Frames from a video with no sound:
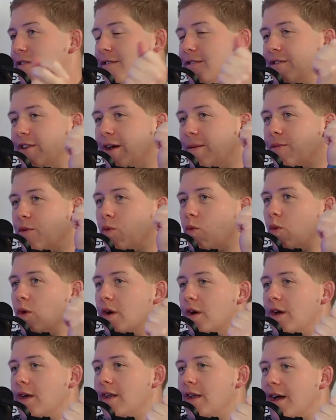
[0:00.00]
you. Number
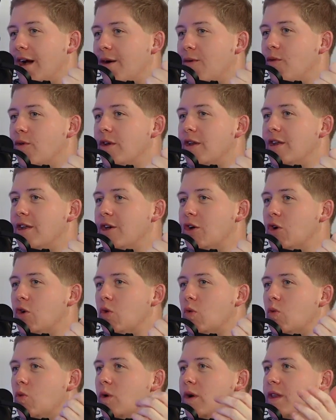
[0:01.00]
one, I want to
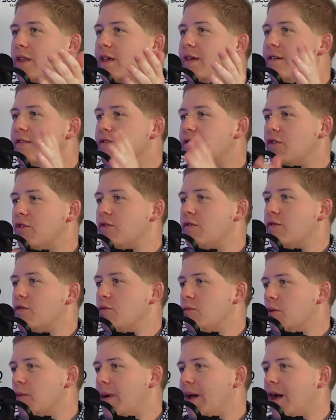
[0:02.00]
know, what is your
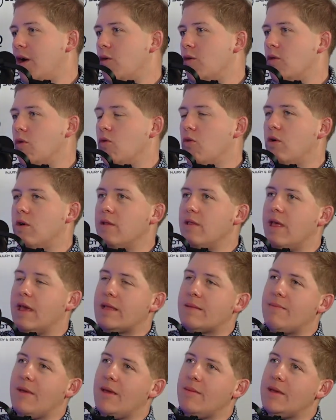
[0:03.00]
superpower, Lauren?
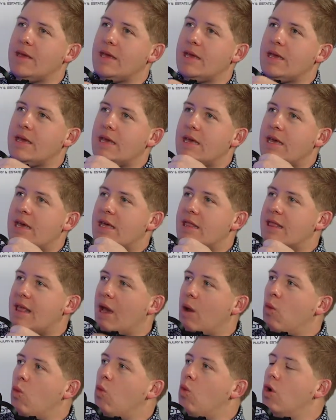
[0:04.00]
Like, maybe
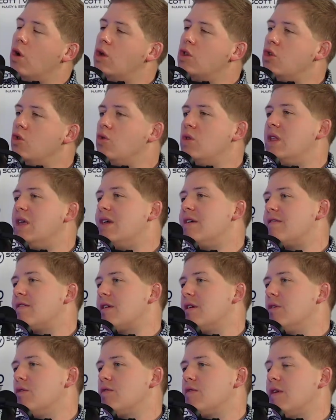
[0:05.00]
that one unique
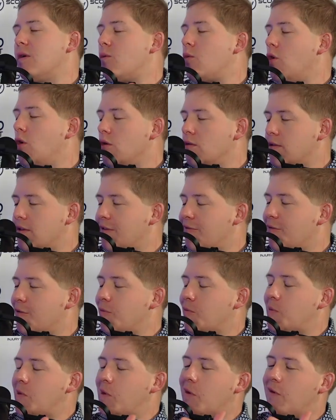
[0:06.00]
skill set. We're all
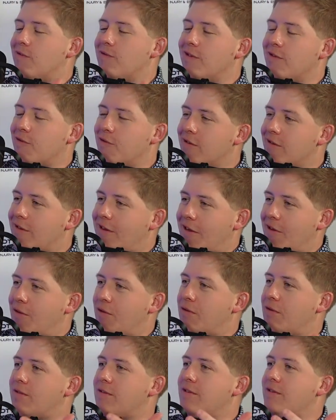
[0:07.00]
different. We all have different
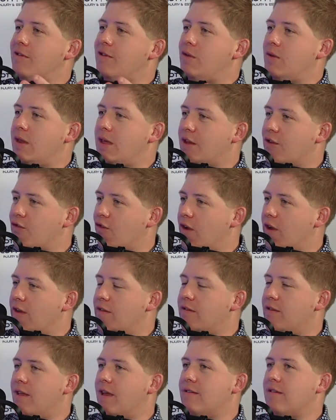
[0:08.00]
skills and unique
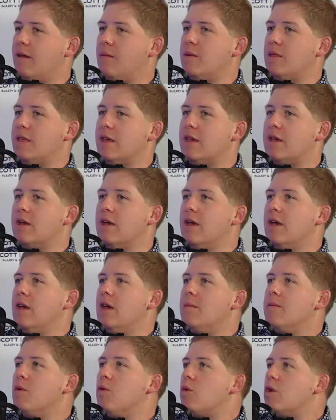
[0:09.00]
traits and that type of thing.
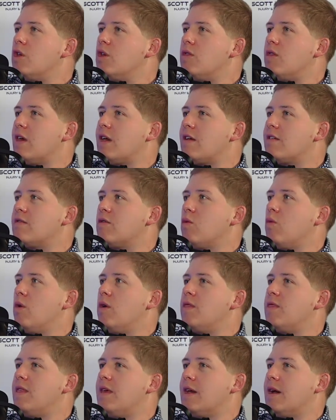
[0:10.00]
But what do you think is the
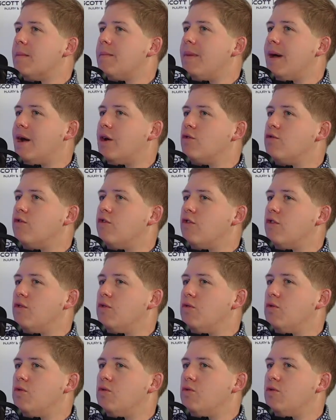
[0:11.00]
one thing about
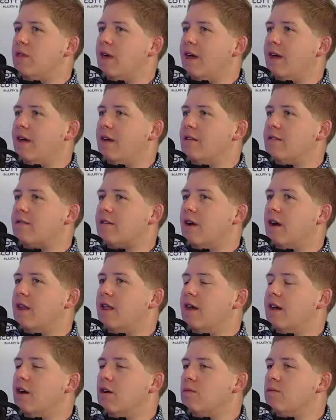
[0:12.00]
you that's kind
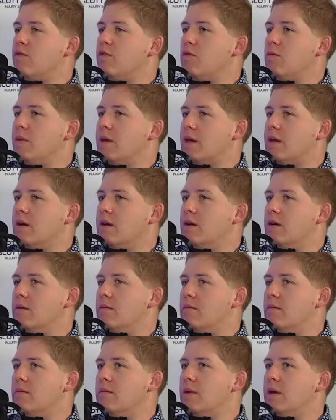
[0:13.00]
of helps you
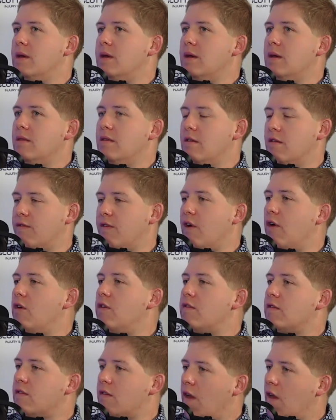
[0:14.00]
become this very
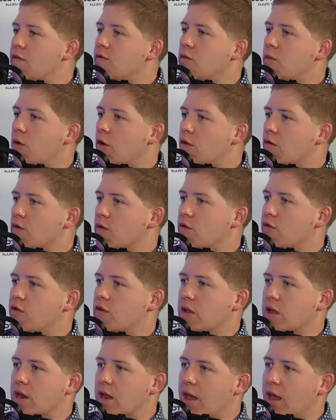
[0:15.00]
successful personal injury
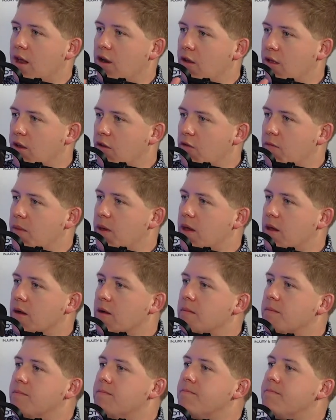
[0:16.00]
litigator that you become?